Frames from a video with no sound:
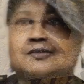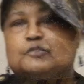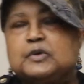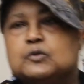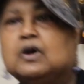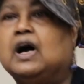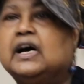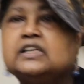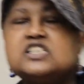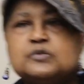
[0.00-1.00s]
To be real
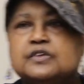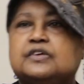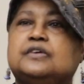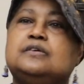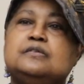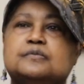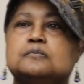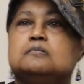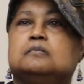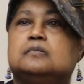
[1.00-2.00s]
honest with you,
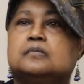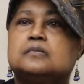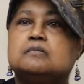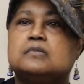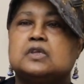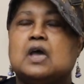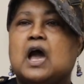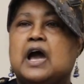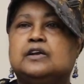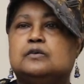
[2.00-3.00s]

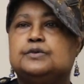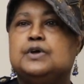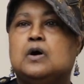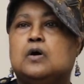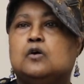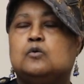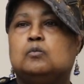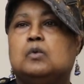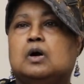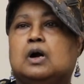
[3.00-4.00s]
I don't know
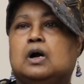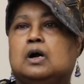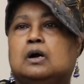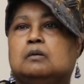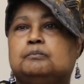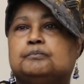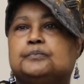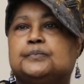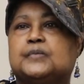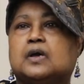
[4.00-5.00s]
uh,
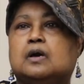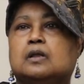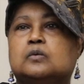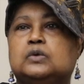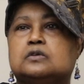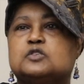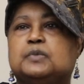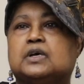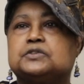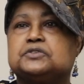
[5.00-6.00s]
the color wheel
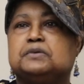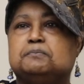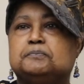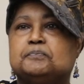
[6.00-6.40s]
spectrum.